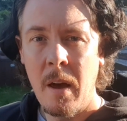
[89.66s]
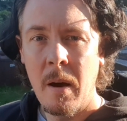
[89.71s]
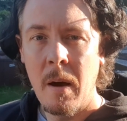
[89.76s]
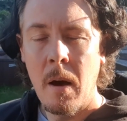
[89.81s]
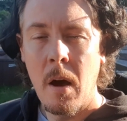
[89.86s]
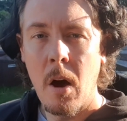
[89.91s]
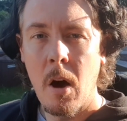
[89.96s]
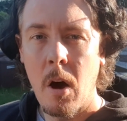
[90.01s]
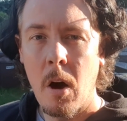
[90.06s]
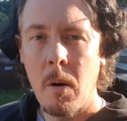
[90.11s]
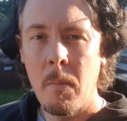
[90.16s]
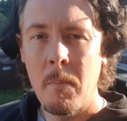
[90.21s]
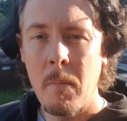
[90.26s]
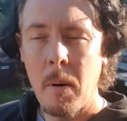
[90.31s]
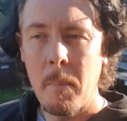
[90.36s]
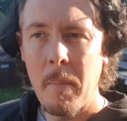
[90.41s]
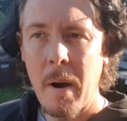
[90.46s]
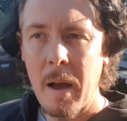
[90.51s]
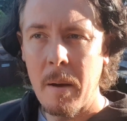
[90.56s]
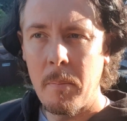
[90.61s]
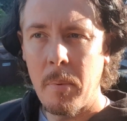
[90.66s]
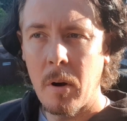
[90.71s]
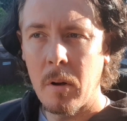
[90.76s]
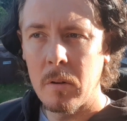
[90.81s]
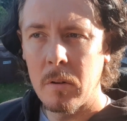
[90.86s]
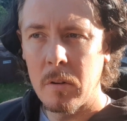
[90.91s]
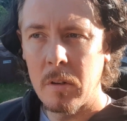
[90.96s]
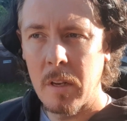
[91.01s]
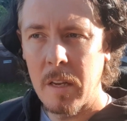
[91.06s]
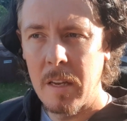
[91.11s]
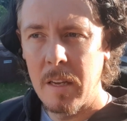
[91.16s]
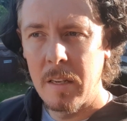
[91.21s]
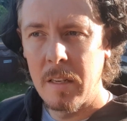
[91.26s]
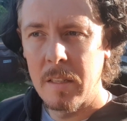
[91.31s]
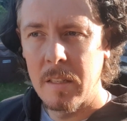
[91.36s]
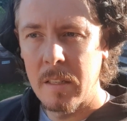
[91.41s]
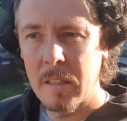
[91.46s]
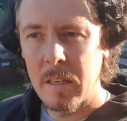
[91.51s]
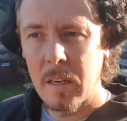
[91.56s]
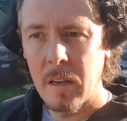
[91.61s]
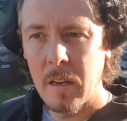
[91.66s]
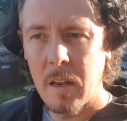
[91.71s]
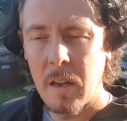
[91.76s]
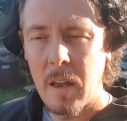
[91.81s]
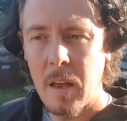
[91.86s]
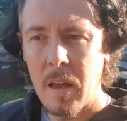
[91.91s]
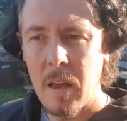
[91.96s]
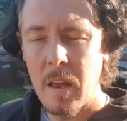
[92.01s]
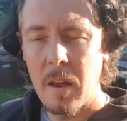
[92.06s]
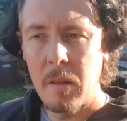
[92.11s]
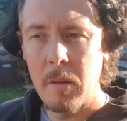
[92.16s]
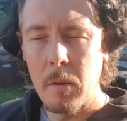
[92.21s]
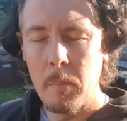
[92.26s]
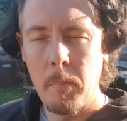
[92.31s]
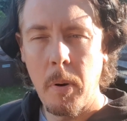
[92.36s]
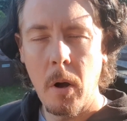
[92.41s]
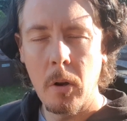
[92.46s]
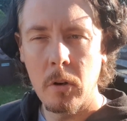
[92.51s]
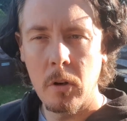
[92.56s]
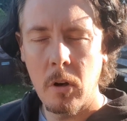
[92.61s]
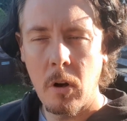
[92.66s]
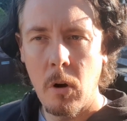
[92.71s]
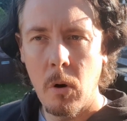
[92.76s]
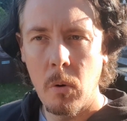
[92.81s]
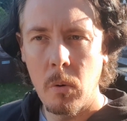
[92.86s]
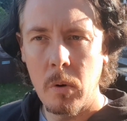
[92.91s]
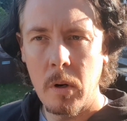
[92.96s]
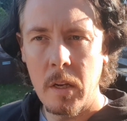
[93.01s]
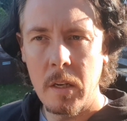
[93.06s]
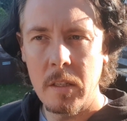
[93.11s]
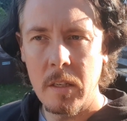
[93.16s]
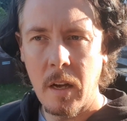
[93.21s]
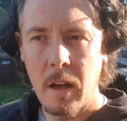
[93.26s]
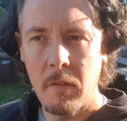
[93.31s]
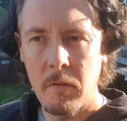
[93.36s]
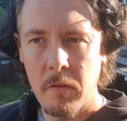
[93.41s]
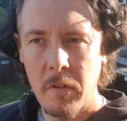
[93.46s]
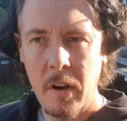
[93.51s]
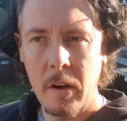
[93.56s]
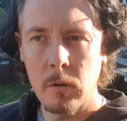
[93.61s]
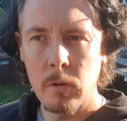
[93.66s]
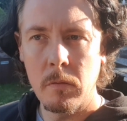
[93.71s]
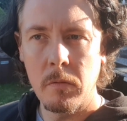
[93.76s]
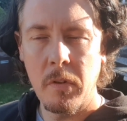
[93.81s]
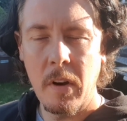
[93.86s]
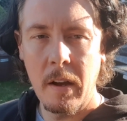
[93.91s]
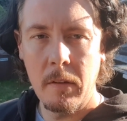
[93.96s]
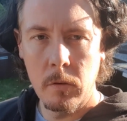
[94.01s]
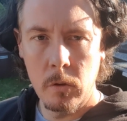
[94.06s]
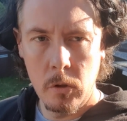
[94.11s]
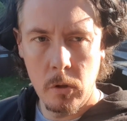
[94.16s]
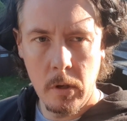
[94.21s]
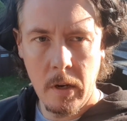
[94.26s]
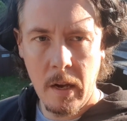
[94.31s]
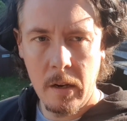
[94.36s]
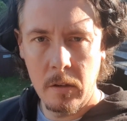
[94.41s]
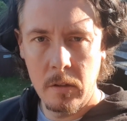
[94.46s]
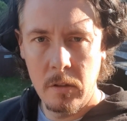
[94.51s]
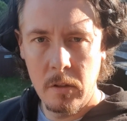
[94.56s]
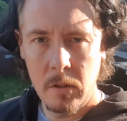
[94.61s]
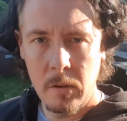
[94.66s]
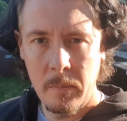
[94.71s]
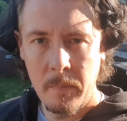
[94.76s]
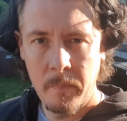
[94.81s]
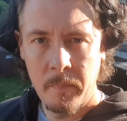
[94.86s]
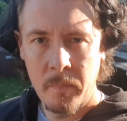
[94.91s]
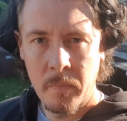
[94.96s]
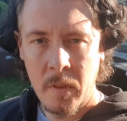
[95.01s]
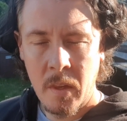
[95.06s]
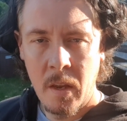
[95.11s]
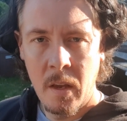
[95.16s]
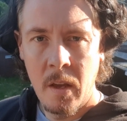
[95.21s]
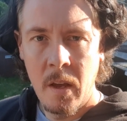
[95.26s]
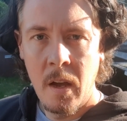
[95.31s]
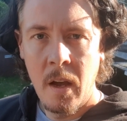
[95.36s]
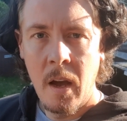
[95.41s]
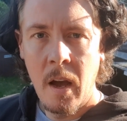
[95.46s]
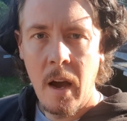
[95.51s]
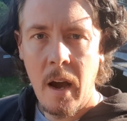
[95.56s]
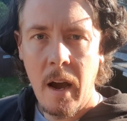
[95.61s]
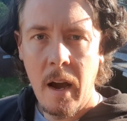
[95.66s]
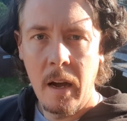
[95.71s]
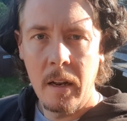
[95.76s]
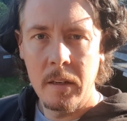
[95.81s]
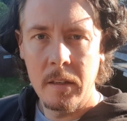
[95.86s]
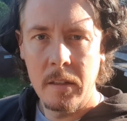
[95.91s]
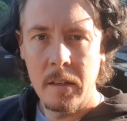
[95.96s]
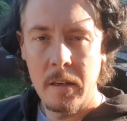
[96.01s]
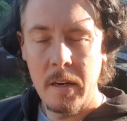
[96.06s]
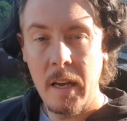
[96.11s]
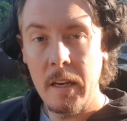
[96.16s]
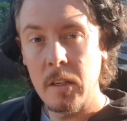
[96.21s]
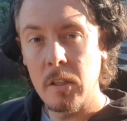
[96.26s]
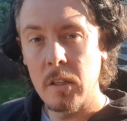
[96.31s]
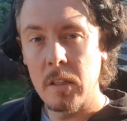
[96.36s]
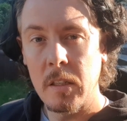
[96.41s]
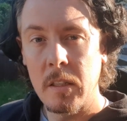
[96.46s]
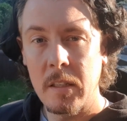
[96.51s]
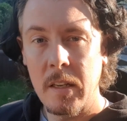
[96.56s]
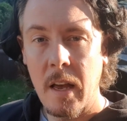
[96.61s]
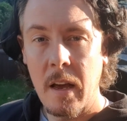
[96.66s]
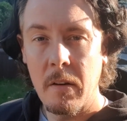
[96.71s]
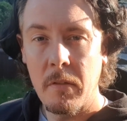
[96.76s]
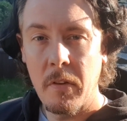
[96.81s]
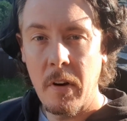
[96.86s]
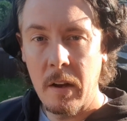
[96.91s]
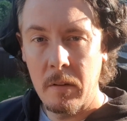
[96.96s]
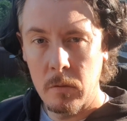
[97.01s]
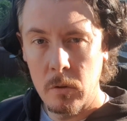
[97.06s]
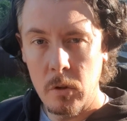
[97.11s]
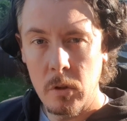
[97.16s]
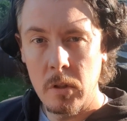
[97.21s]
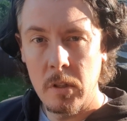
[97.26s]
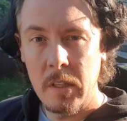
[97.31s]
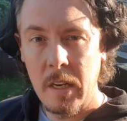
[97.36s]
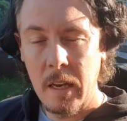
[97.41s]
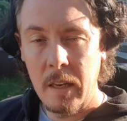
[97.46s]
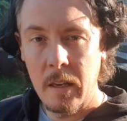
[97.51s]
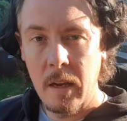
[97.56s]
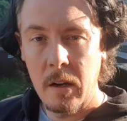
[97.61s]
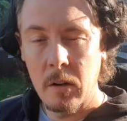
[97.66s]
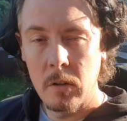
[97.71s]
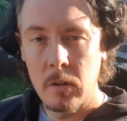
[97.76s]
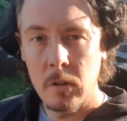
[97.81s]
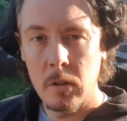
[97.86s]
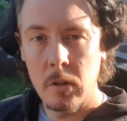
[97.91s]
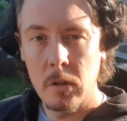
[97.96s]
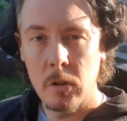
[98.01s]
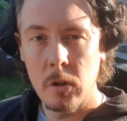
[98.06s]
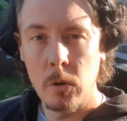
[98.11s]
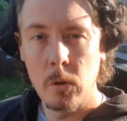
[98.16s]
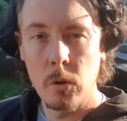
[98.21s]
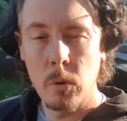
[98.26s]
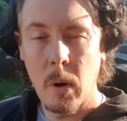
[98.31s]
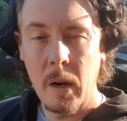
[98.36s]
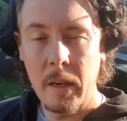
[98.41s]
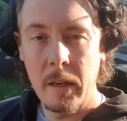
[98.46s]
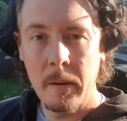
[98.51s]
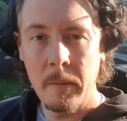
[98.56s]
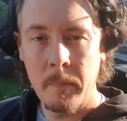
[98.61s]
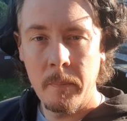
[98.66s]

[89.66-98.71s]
My pond alone is 11,500 gallons, and the Nexus is there at 510 gallons, the 220,